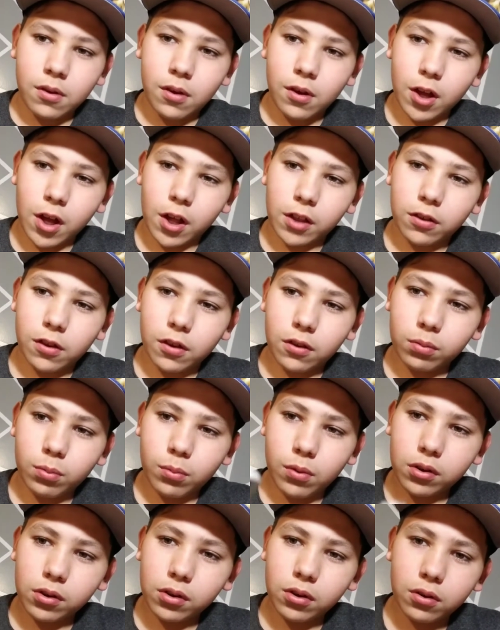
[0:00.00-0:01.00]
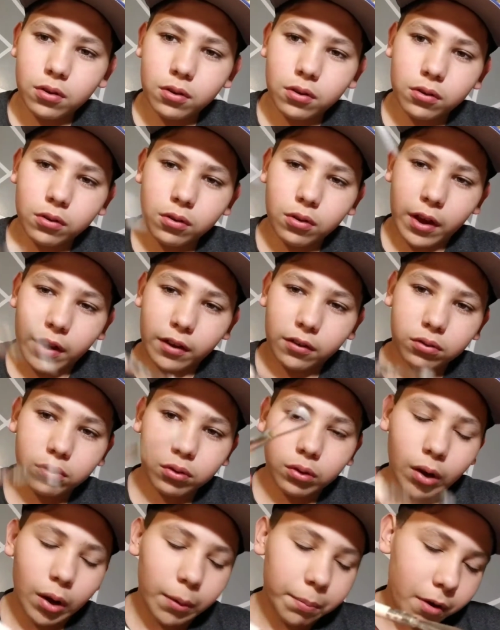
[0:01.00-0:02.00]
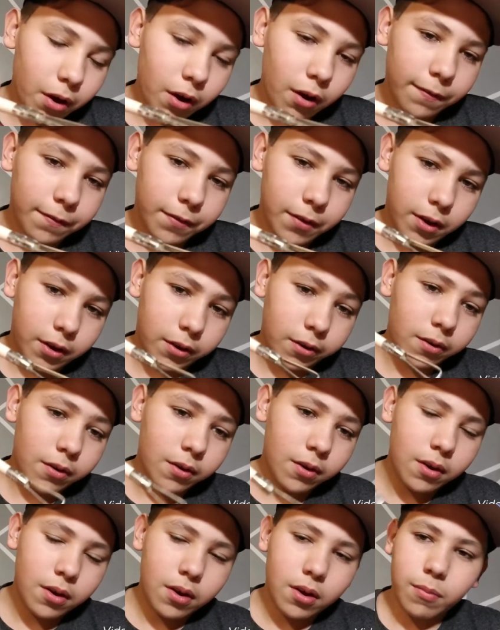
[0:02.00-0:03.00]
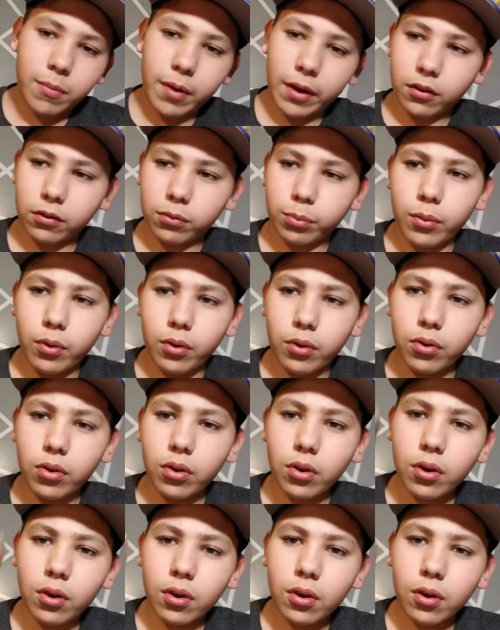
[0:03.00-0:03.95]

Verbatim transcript: I got this one to like scrape off and make it smooth.